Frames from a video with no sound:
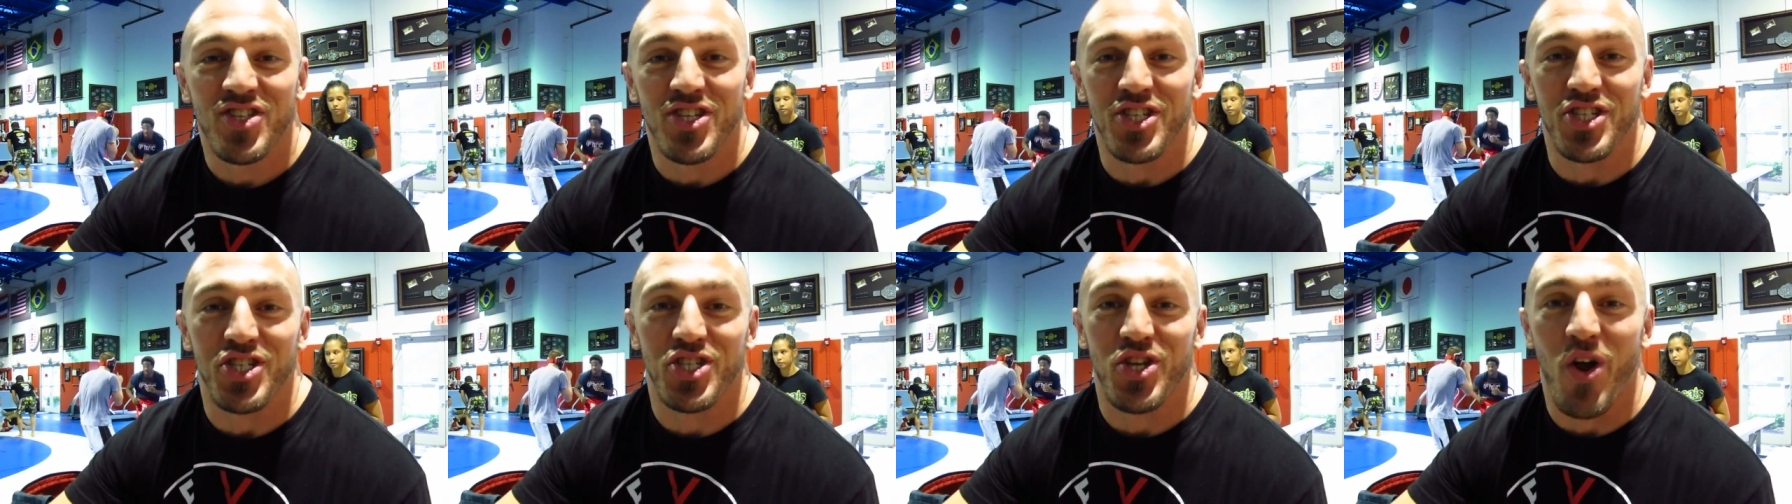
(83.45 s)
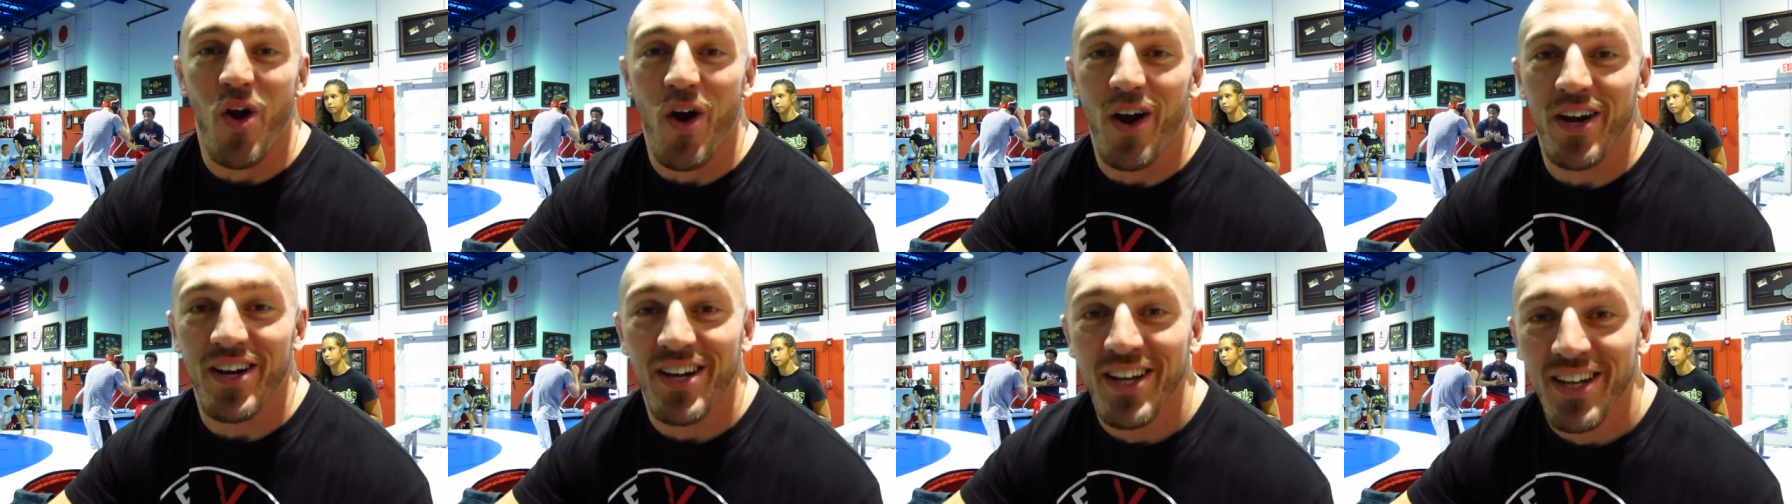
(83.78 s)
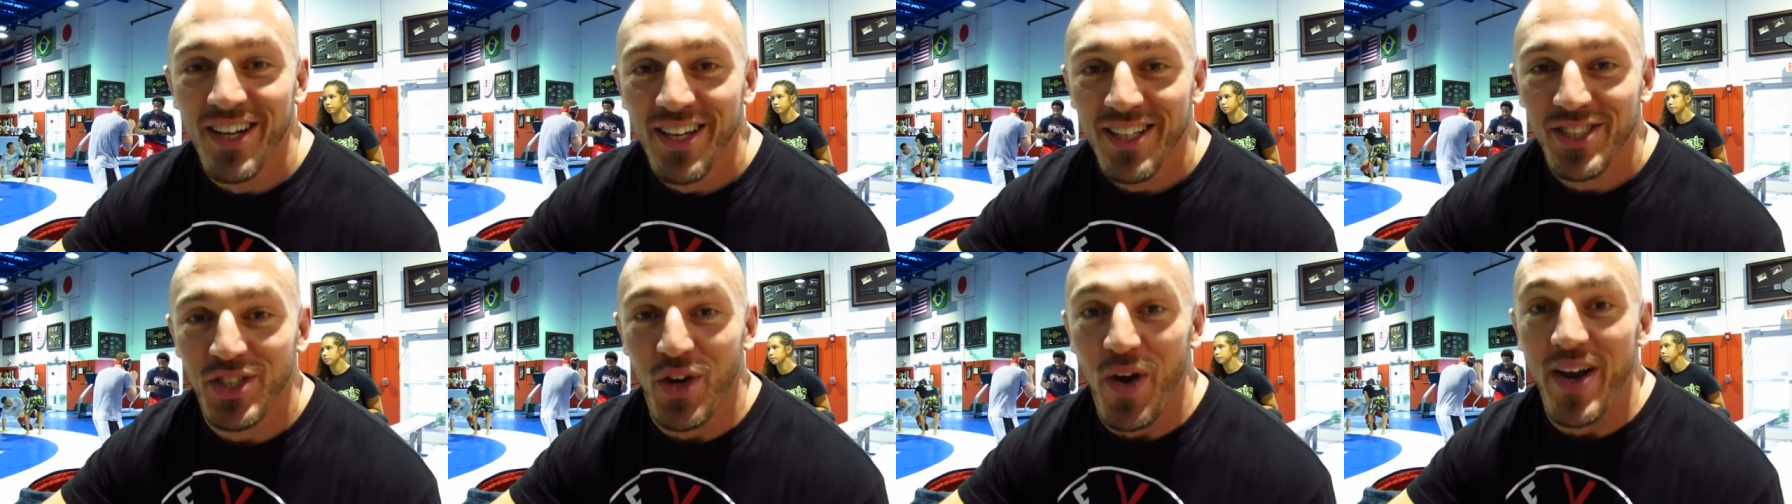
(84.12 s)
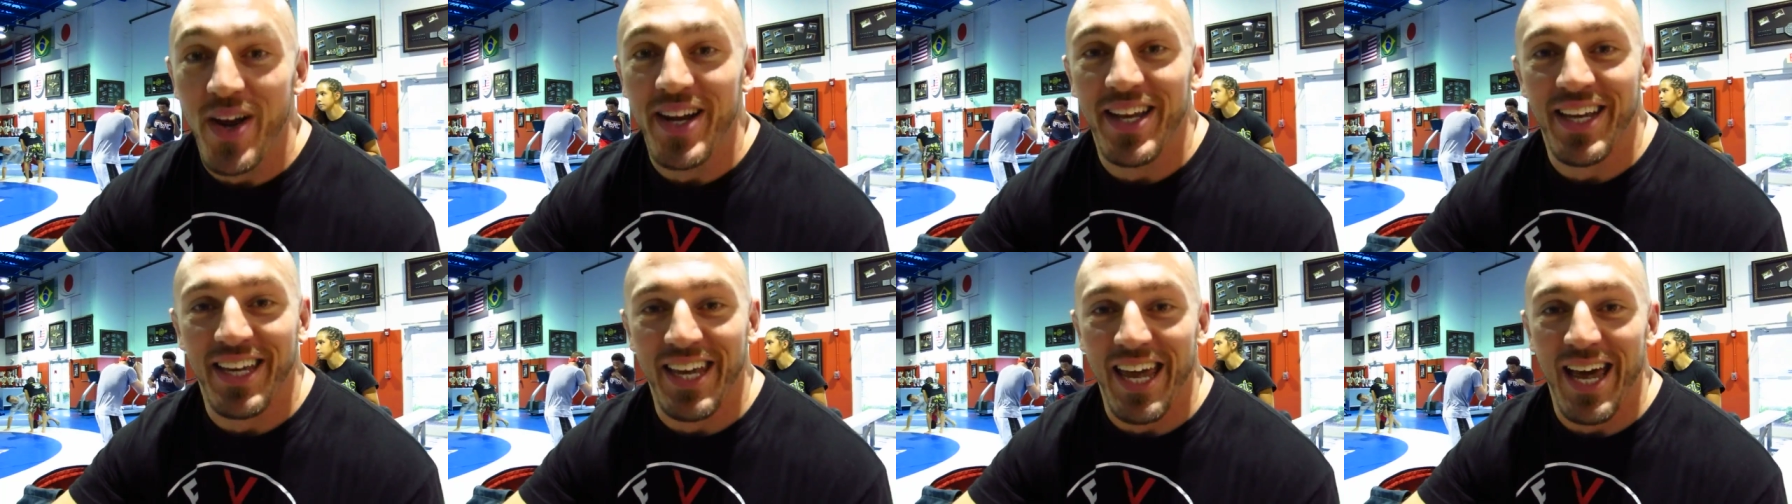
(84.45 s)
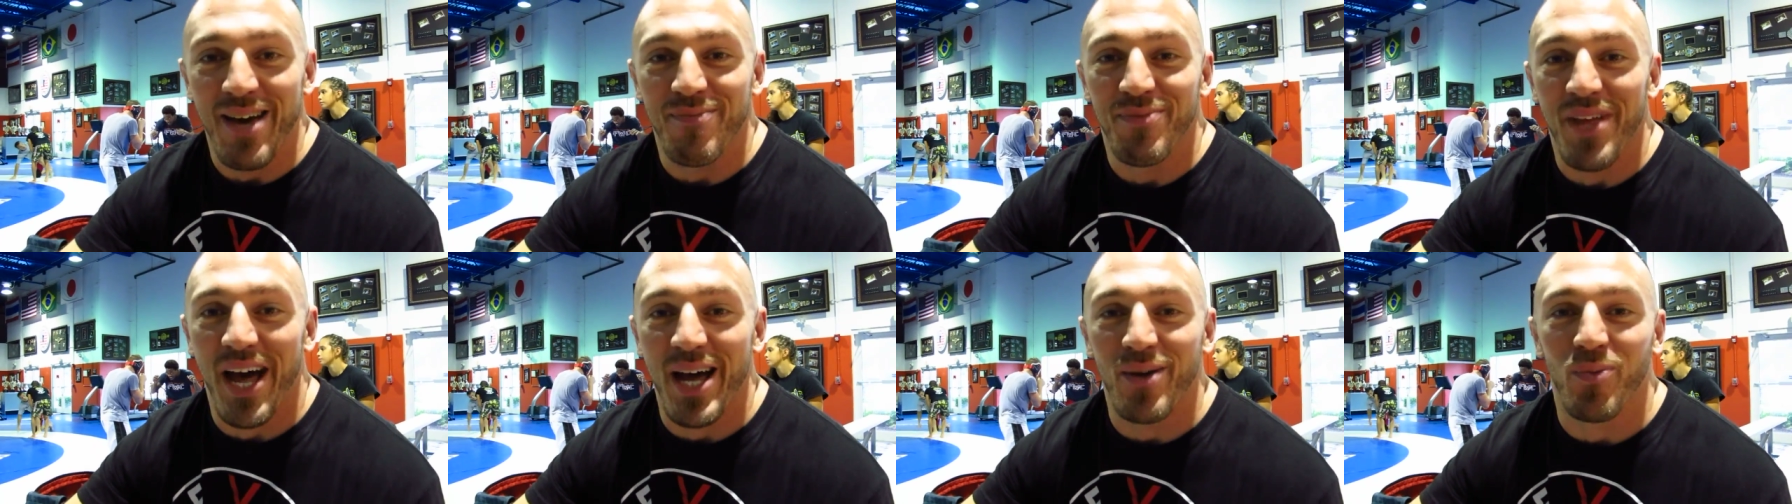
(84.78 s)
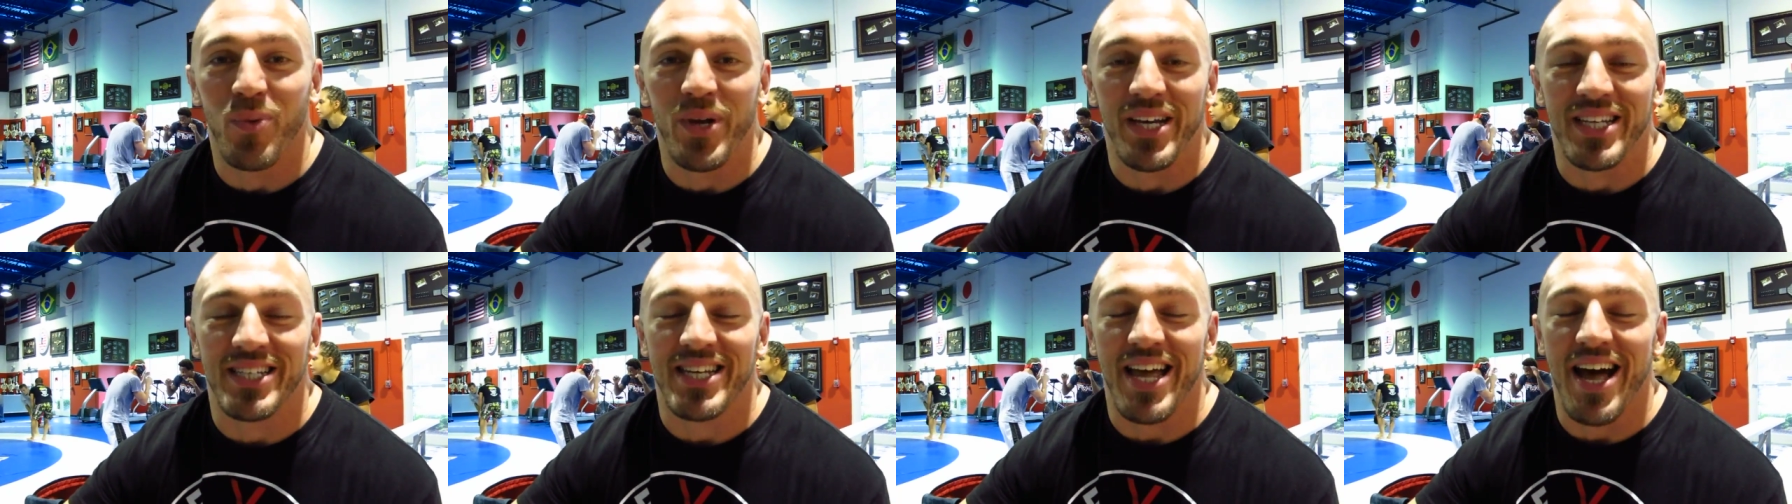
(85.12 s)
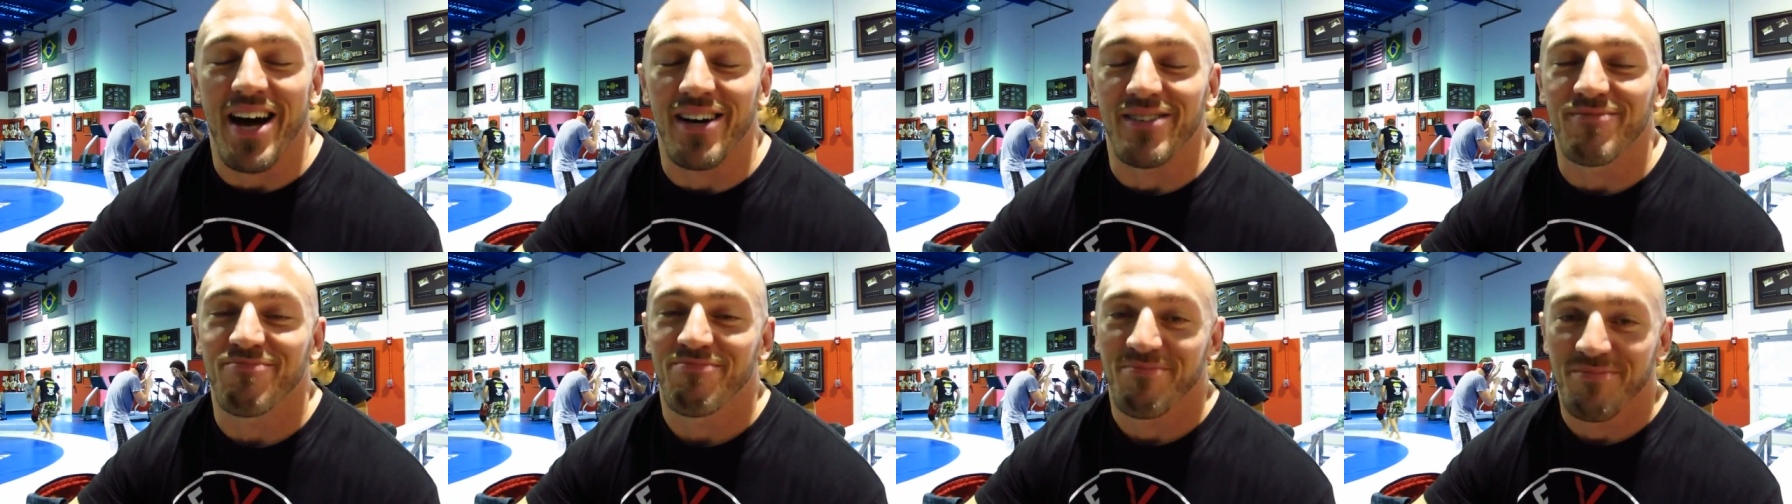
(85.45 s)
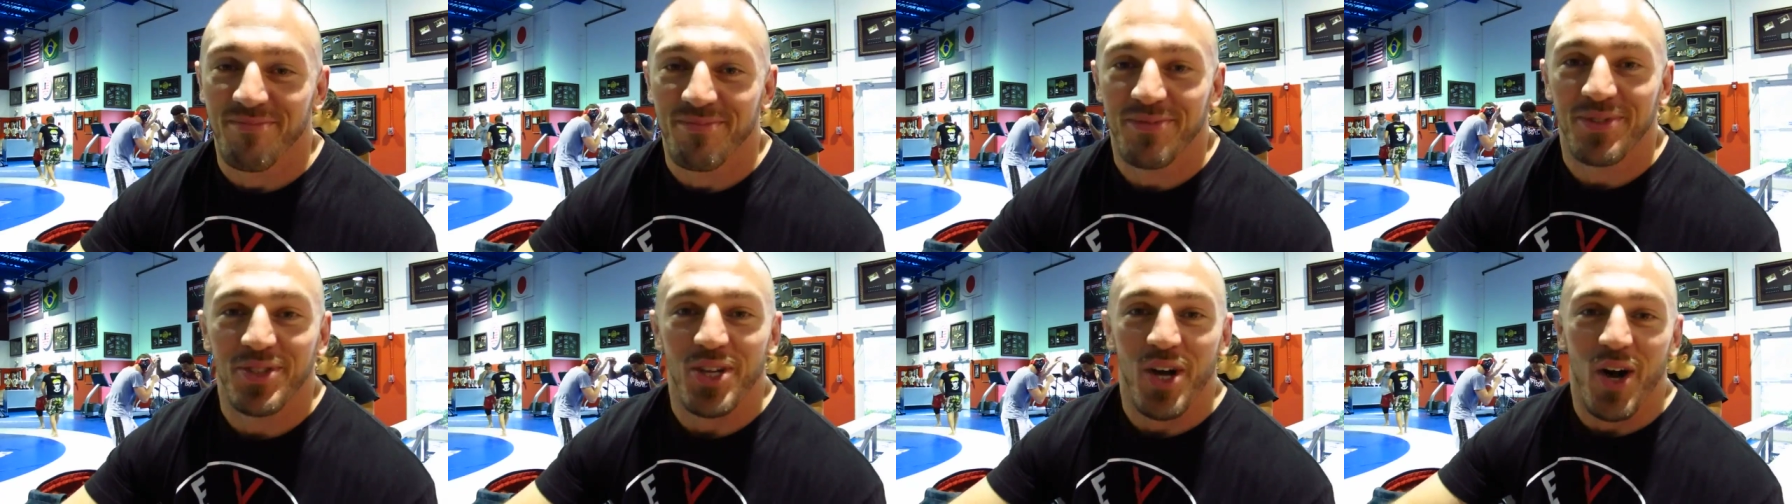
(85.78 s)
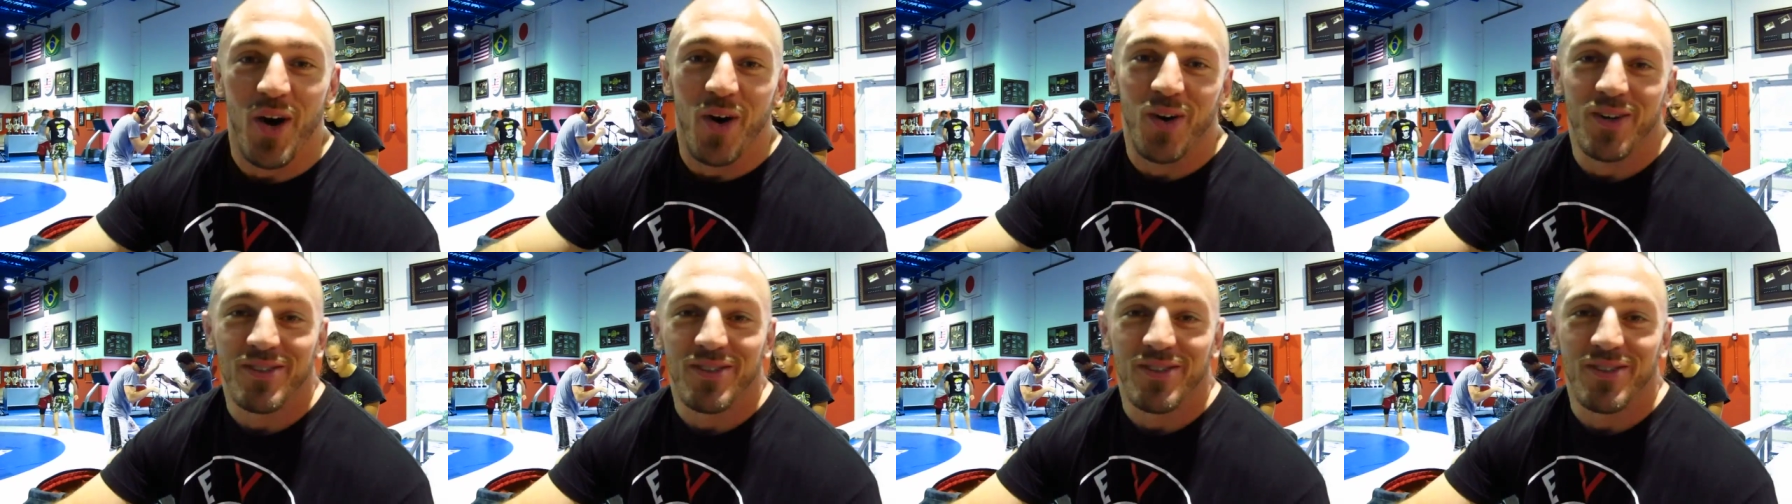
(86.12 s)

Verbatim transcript: to start training camp nine weeks out. So.